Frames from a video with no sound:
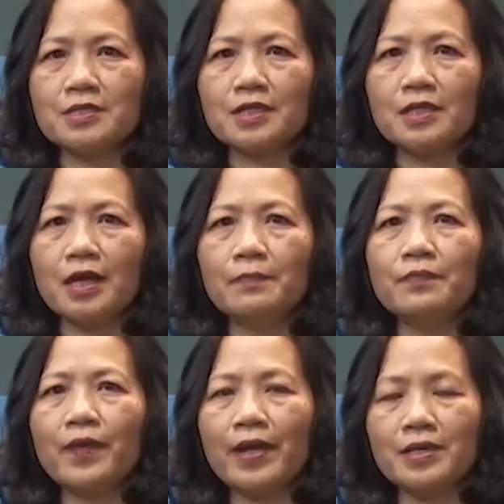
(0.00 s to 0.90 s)
an
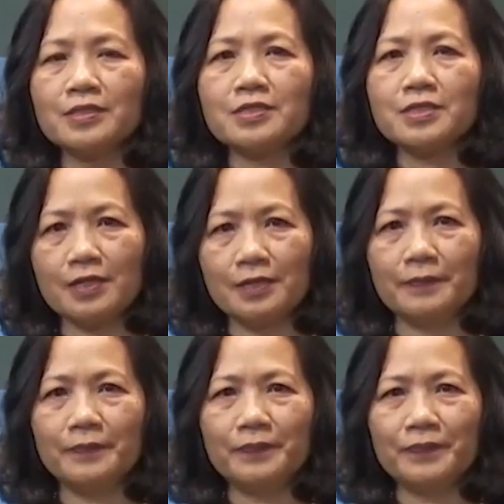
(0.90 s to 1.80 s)
umbrella
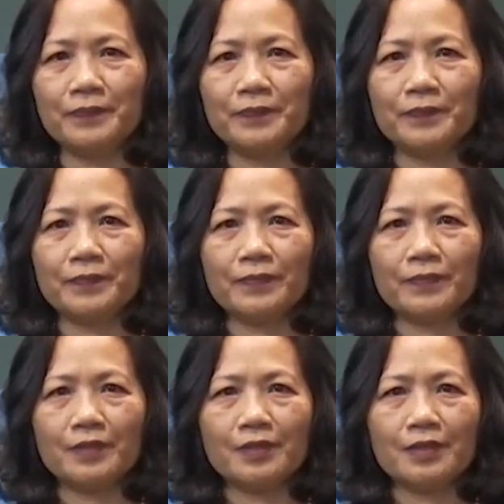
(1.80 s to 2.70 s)
term,
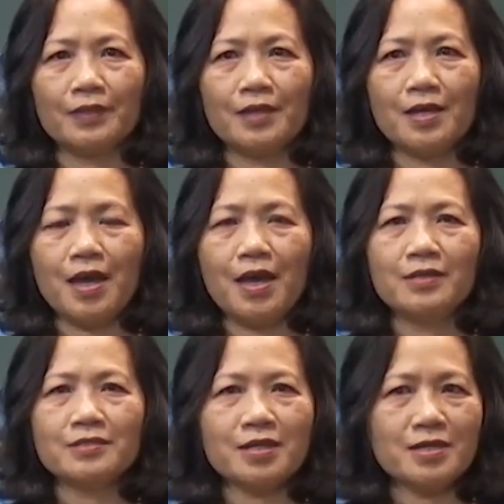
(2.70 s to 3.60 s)

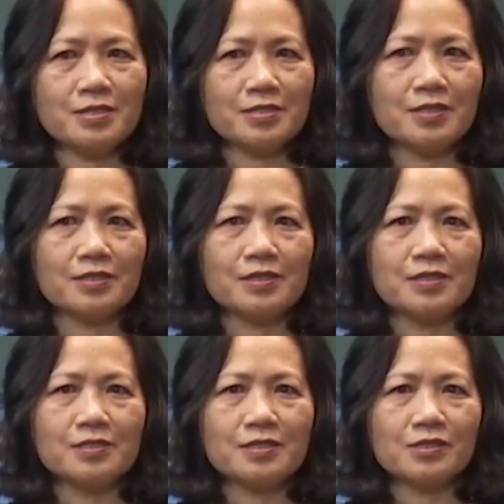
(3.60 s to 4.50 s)
and testing
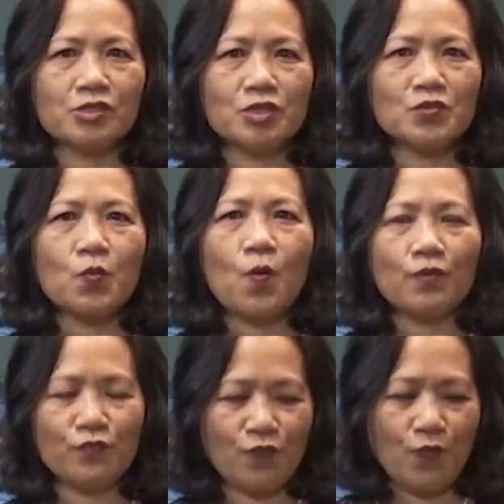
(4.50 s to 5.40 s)
is just
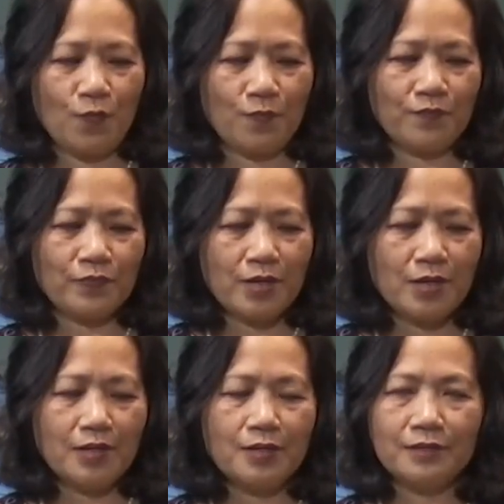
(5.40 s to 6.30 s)
one form
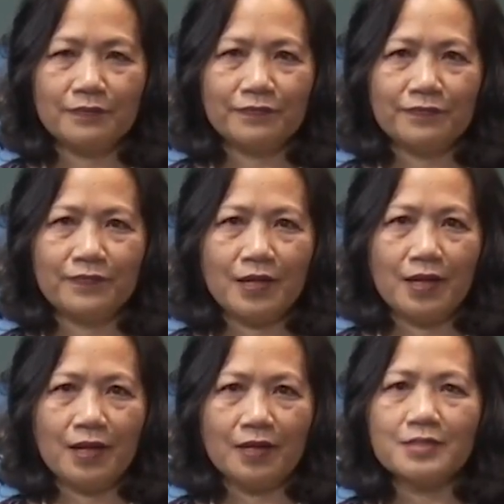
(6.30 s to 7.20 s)
of
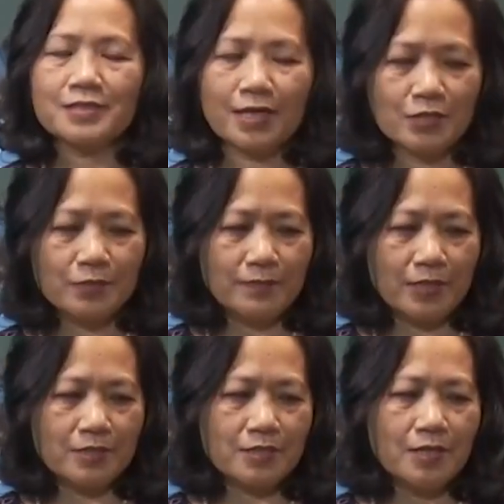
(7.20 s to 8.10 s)

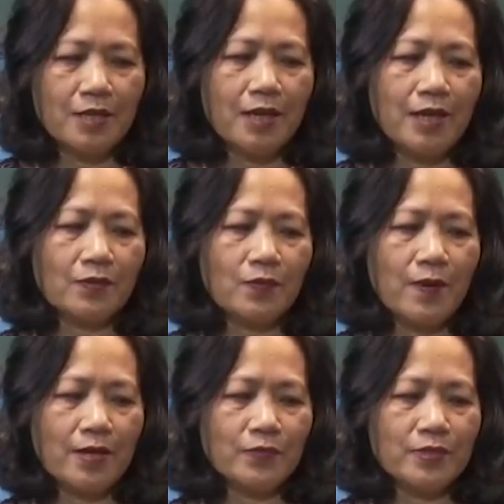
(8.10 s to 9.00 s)
assessment. And
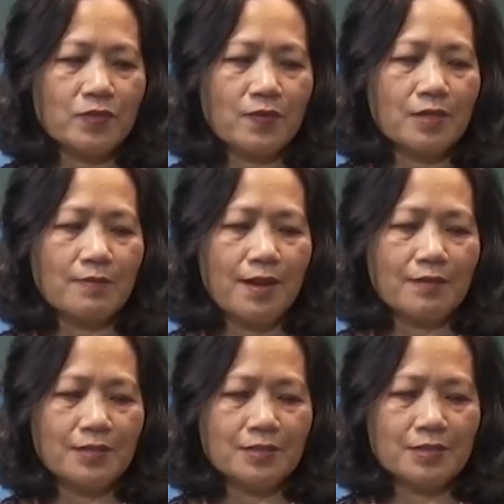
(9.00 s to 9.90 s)
when we talk about
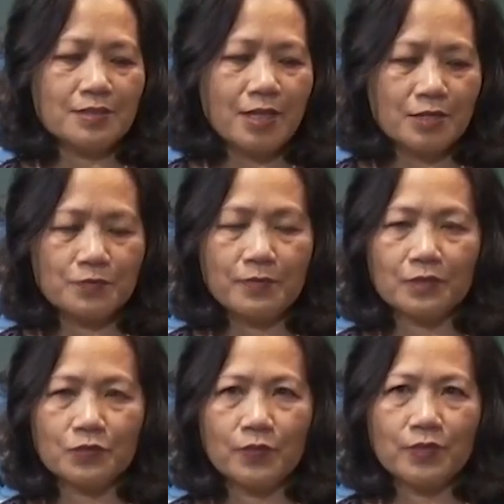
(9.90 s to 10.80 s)

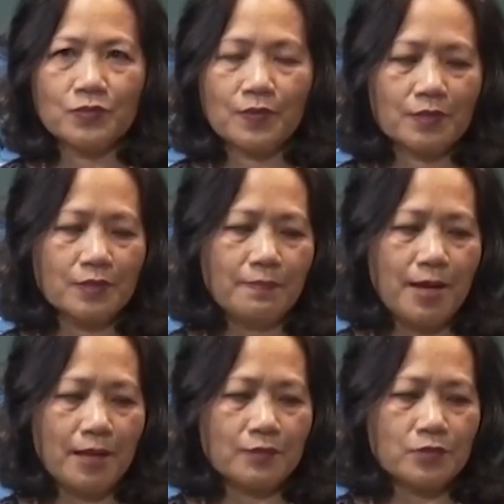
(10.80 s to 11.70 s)
assessment, we talk
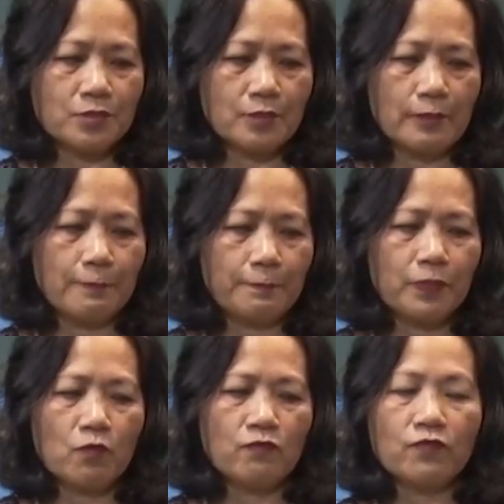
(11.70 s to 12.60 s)
about
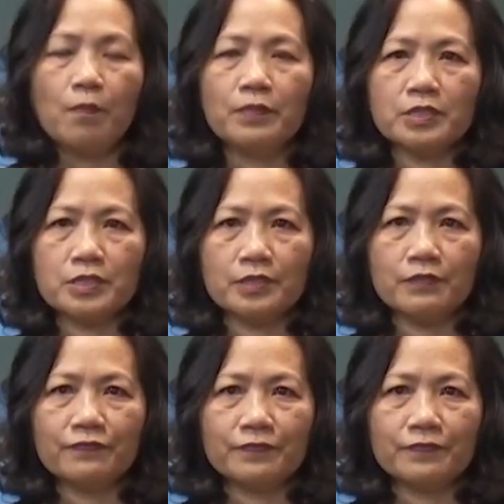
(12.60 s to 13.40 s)
formative,